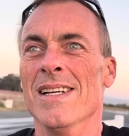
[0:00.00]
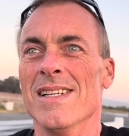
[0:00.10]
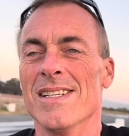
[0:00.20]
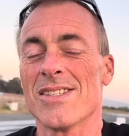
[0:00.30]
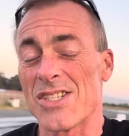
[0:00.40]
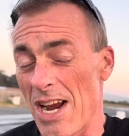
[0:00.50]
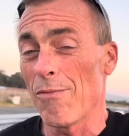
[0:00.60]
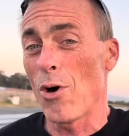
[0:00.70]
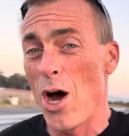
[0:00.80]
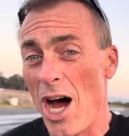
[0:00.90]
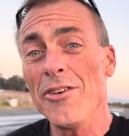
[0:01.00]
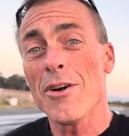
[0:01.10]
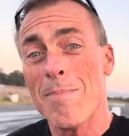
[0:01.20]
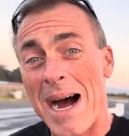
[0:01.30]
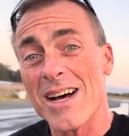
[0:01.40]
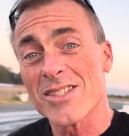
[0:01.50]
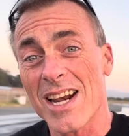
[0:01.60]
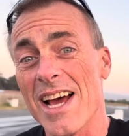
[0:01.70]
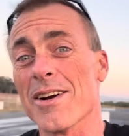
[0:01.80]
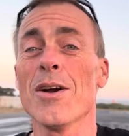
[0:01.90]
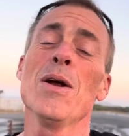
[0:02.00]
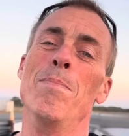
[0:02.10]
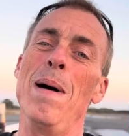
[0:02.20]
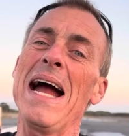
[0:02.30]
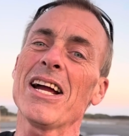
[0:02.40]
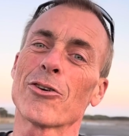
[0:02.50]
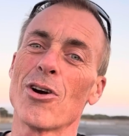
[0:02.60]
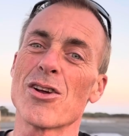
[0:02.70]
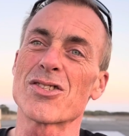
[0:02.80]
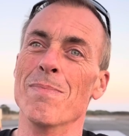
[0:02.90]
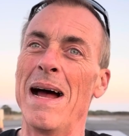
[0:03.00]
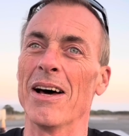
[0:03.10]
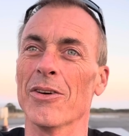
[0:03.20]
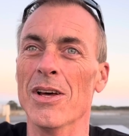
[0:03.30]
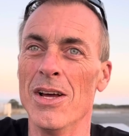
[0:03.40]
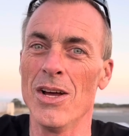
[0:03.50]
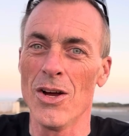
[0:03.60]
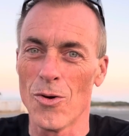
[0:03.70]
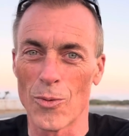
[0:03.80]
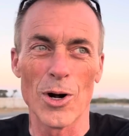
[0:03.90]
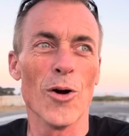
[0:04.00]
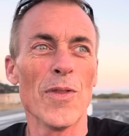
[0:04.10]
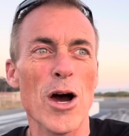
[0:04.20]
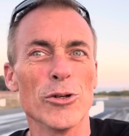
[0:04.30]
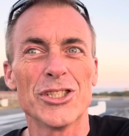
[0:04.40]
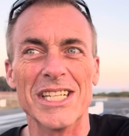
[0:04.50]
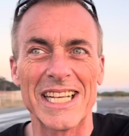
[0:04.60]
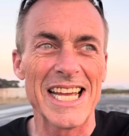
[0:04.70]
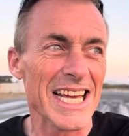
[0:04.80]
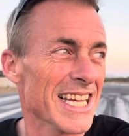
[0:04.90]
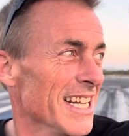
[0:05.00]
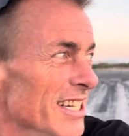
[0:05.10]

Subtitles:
Several hundred miles later, back across the mountain, we're on the ocean again,